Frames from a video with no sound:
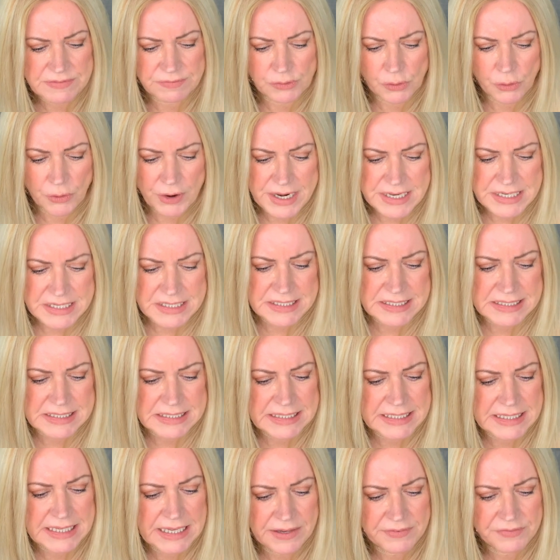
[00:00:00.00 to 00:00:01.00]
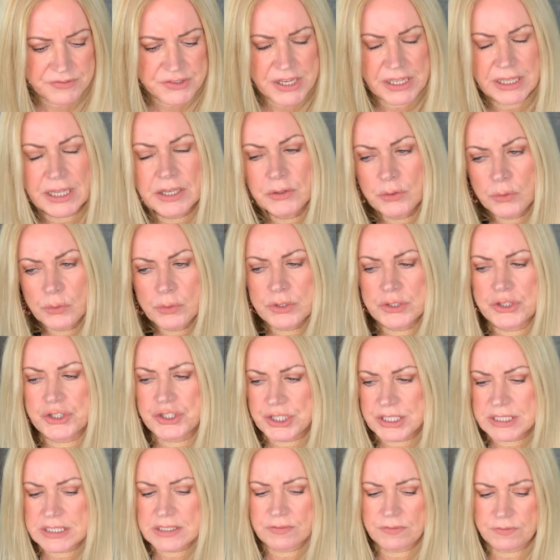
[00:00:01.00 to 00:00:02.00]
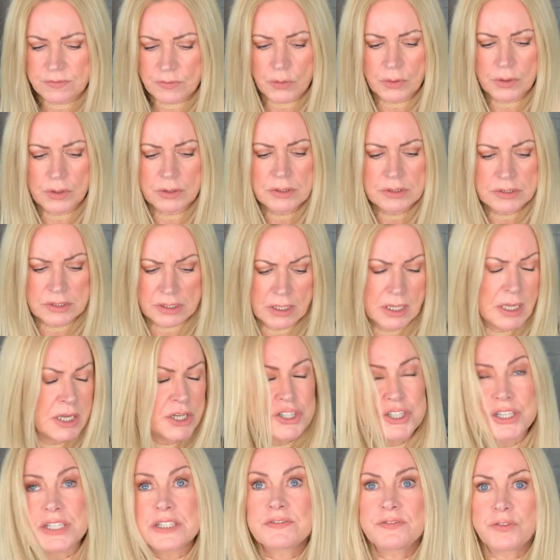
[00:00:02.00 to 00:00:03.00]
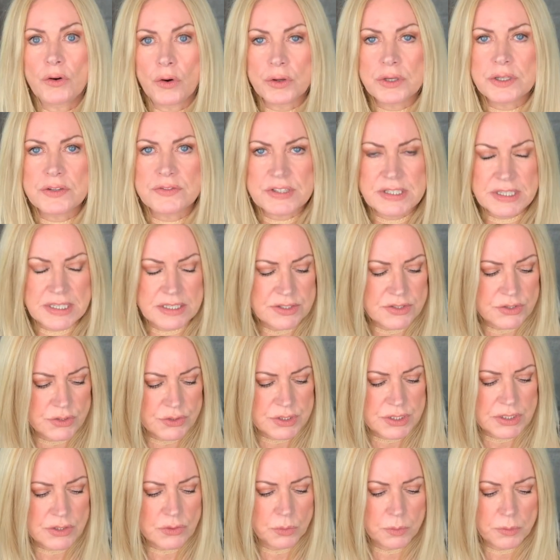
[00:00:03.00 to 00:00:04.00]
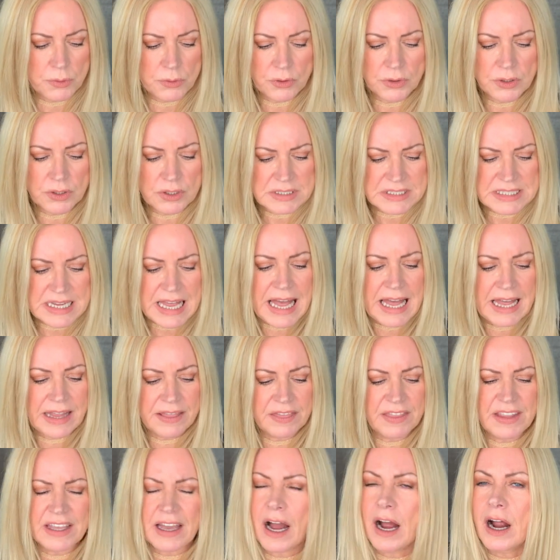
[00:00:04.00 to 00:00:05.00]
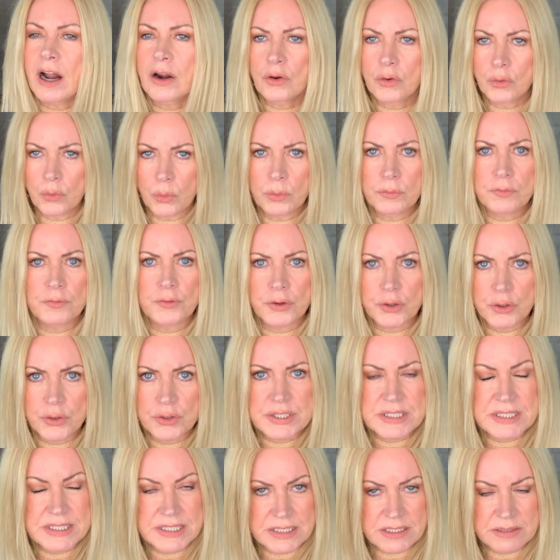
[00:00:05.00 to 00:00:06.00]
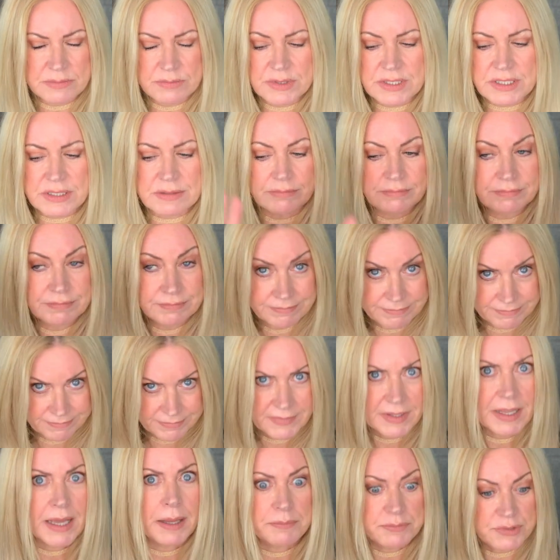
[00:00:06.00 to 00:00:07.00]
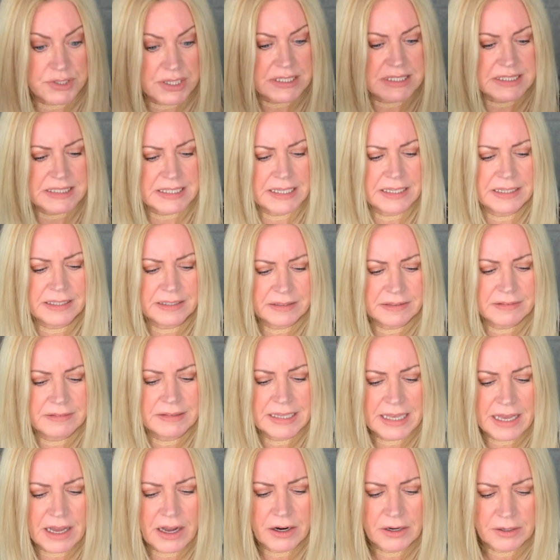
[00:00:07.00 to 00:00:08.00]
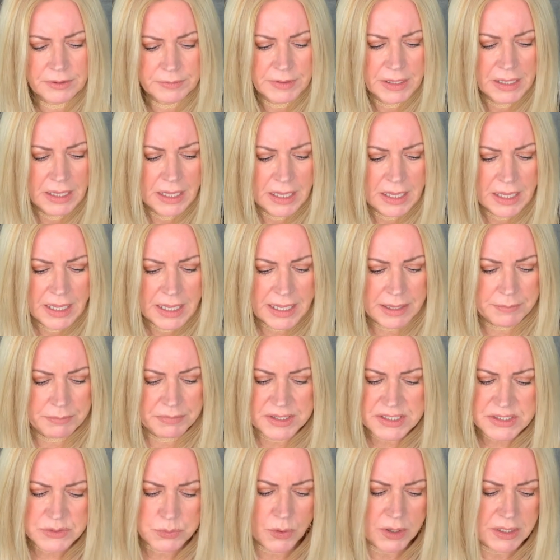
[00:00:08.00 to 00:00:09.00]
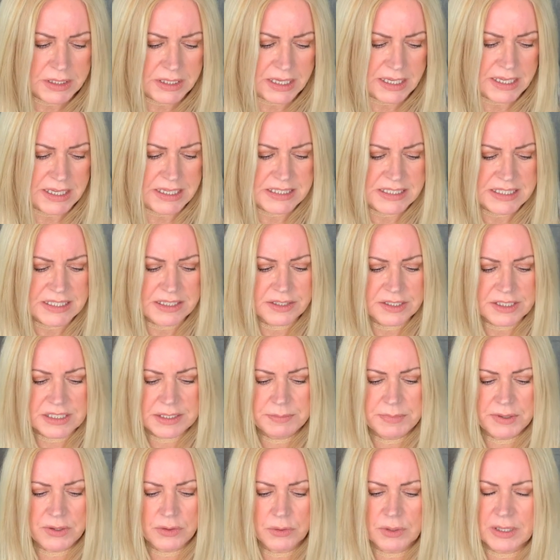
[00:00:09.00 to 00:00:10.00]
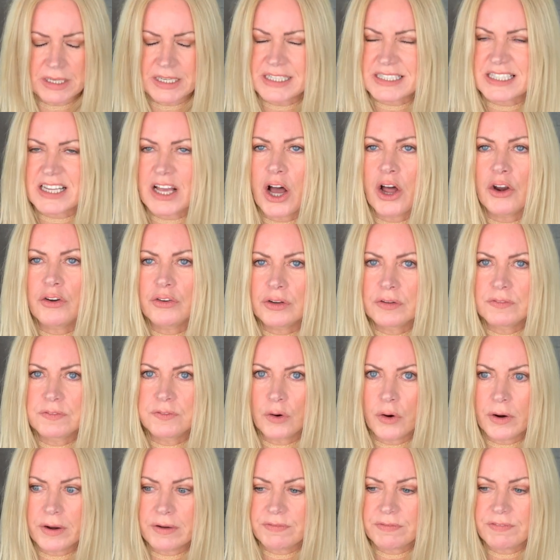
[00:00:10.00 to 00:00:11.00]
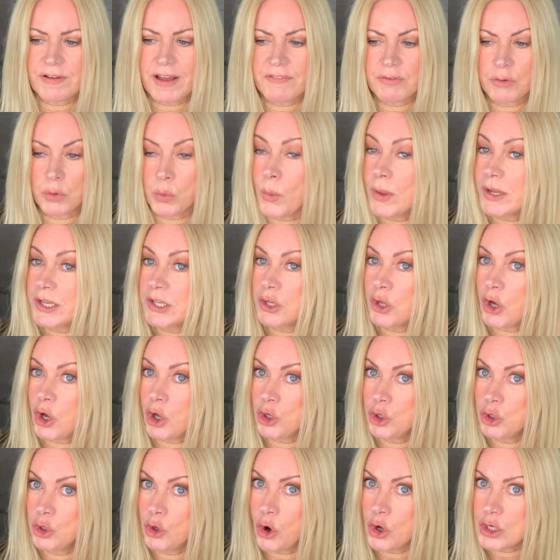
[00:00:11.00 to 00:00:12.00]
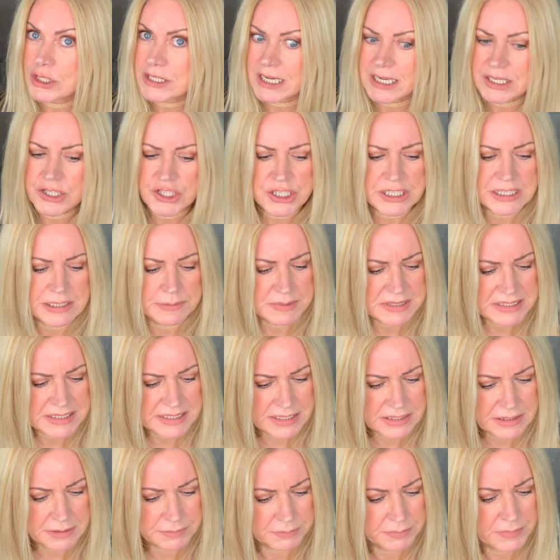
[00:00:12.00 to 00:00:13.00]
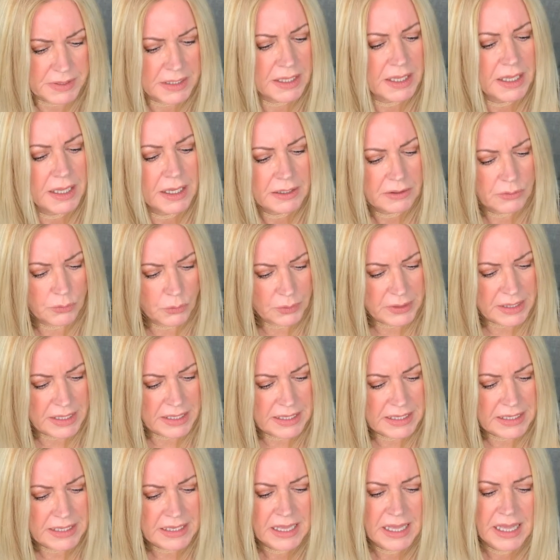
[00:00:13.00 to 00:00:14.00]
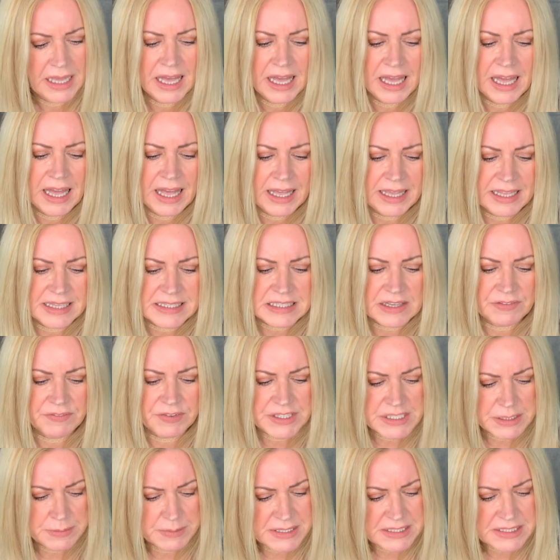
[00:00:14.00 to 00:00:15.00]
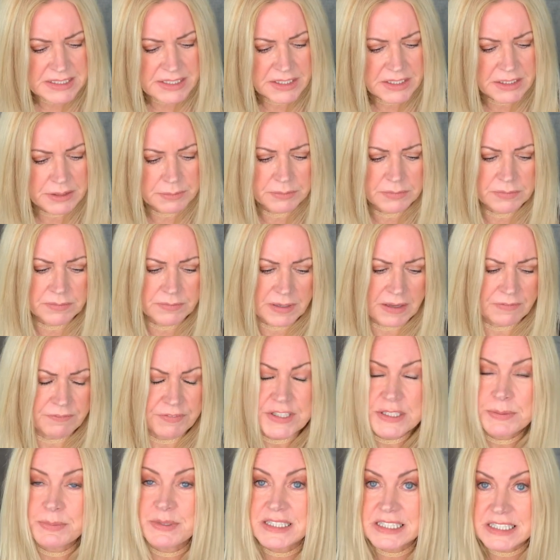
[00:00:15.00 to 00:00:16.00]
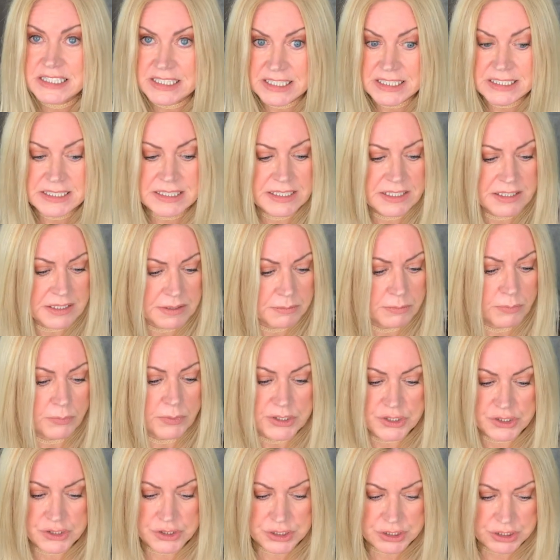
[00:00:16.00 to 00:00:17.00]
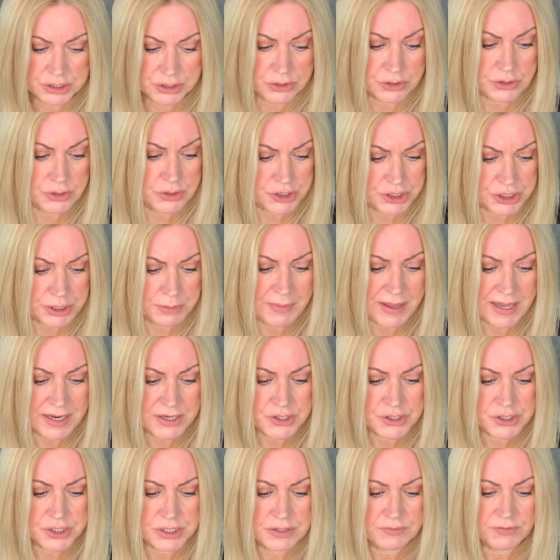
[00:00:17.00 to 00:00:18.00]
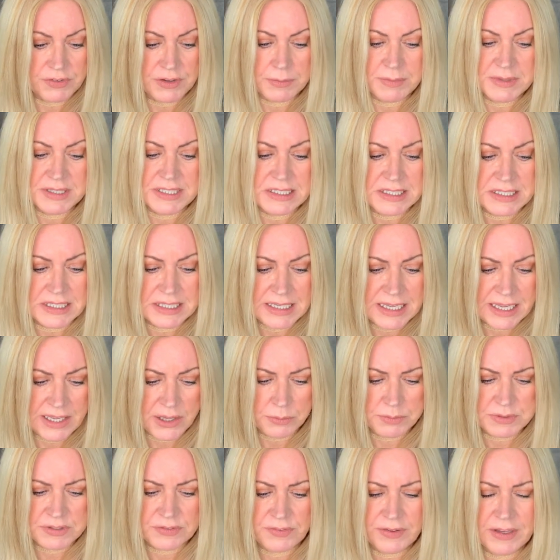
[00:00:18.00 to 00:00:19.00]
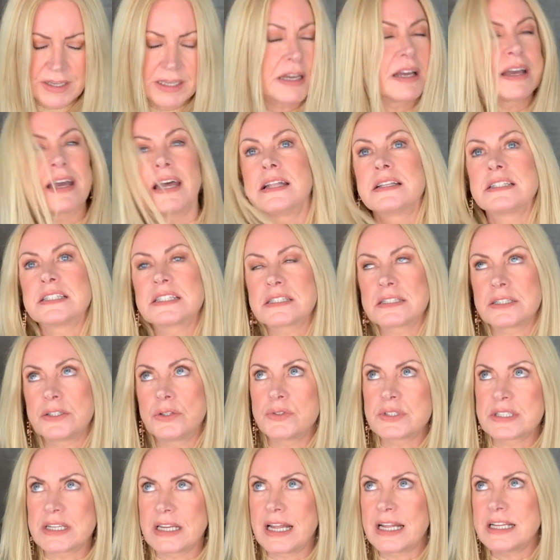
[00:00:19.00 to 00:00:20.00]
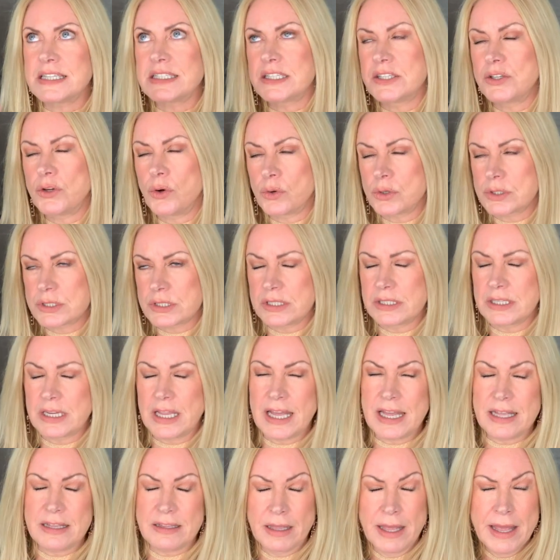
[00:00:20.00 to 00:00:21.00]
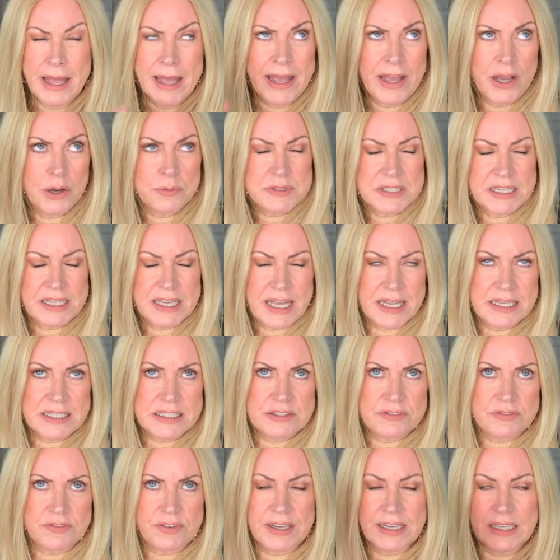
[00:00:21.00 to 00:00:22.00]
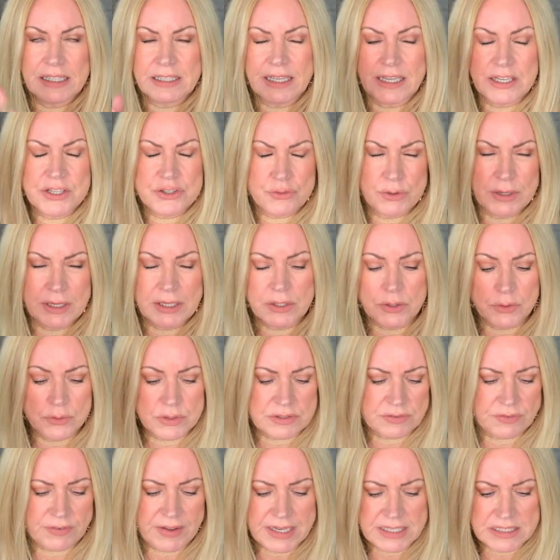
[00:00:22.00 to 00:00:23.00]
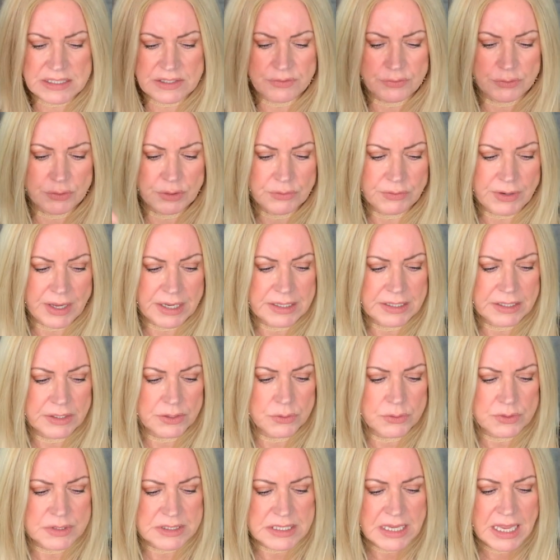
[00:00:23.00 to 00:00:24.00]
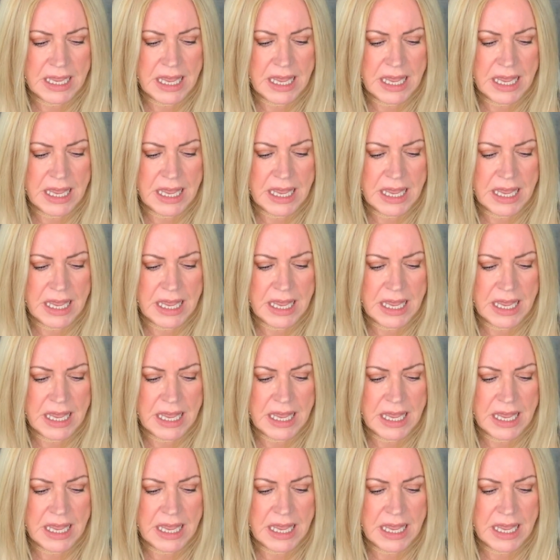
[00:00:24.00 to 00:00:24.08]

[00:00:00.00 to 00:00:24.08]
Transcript: Floratin CF gel. I know that she's fond of SkinCeutical products, and they are known for good serums. I'm just saying they are. And this one is 30ml and it's 145 quid. Not a cheap serum, okay? It's a vitamin C serum, which she mentioned. Vitamin C helps fight against, you know, it's an antioxidant, helps against fine lines, wrinkles, fights the free radicals,